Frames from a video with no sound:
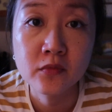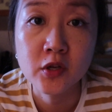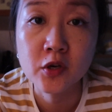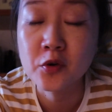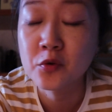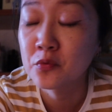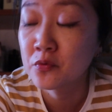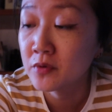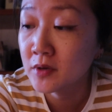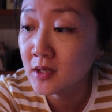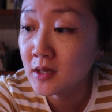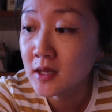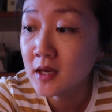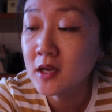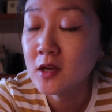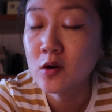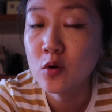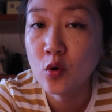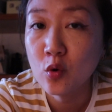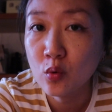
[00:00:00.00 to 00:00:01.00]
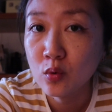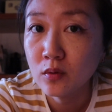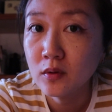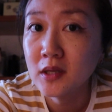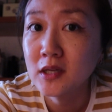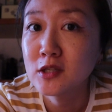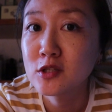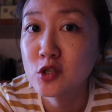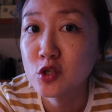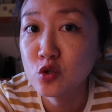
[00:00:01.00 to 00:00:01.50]
there are really
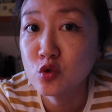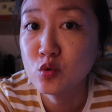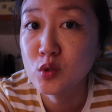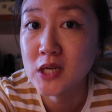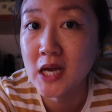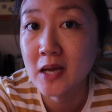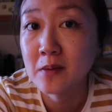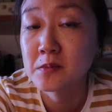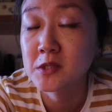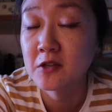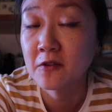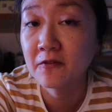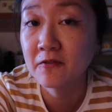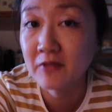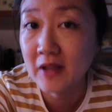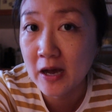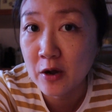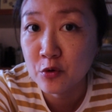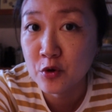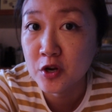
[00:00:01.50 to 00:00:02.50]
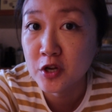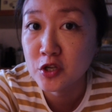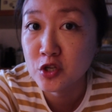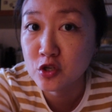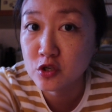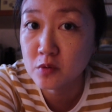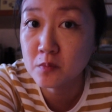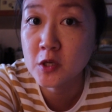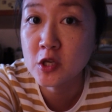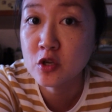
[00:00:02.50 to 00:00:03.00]
only two types of flour you
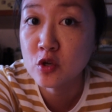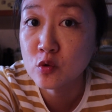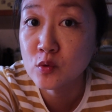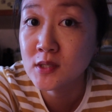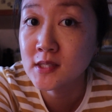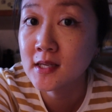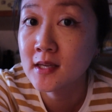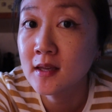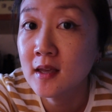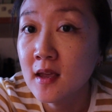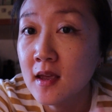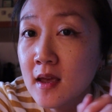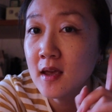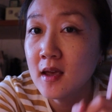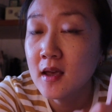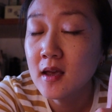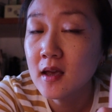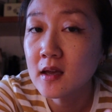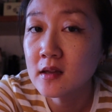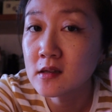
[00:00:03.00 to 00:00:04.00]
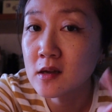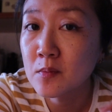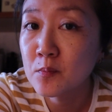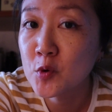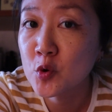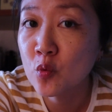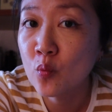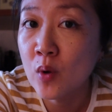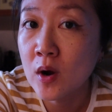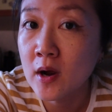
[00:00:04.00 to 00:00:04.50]
should be using. And
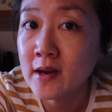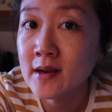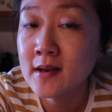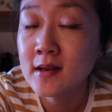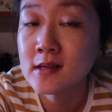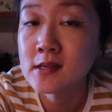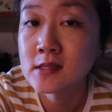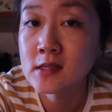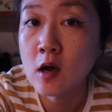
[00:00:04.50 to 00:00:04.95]
number one is